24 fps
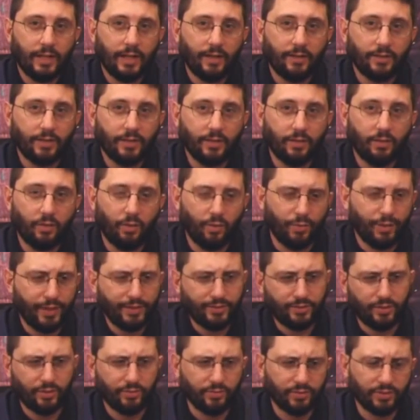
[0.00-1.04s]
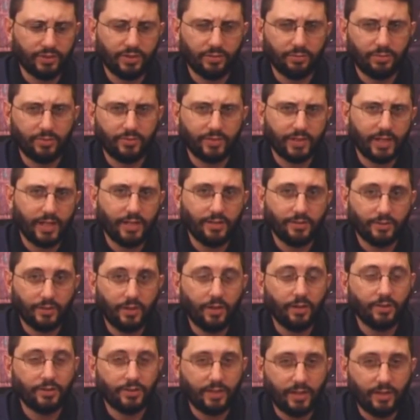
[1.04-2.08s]
Now, you know, oh, that's oversimplification.
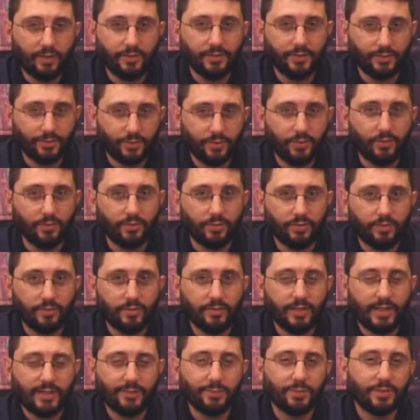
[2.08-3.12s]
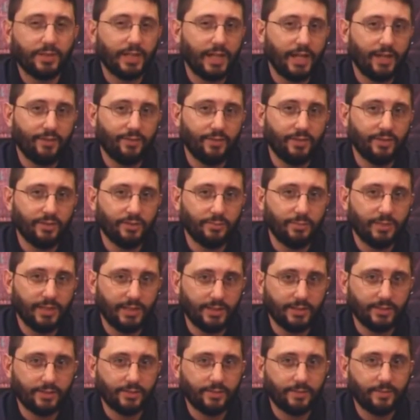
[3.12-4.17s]
No, it's telling the truth. That's what Calvinism
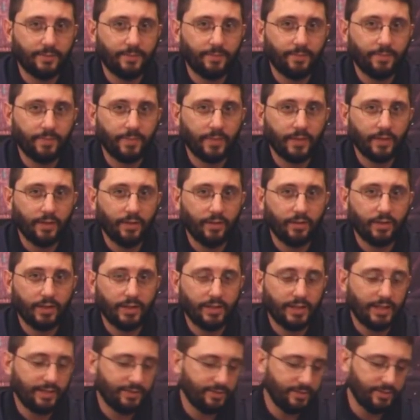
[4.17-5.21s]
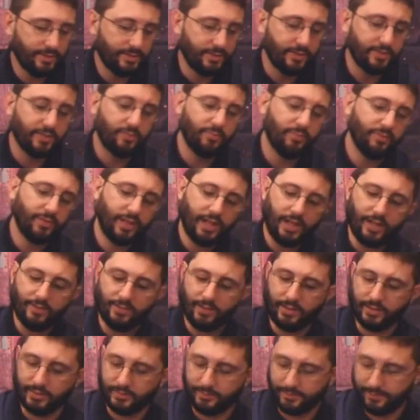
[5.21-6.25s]
is. Okay, that's the system of
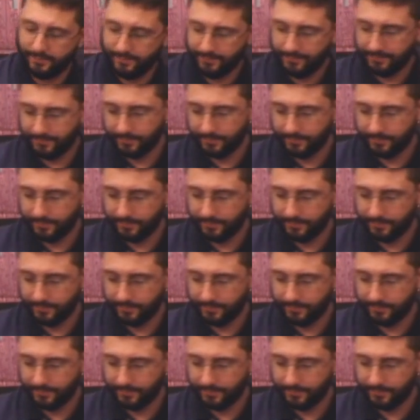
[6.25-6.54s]
Calvinism.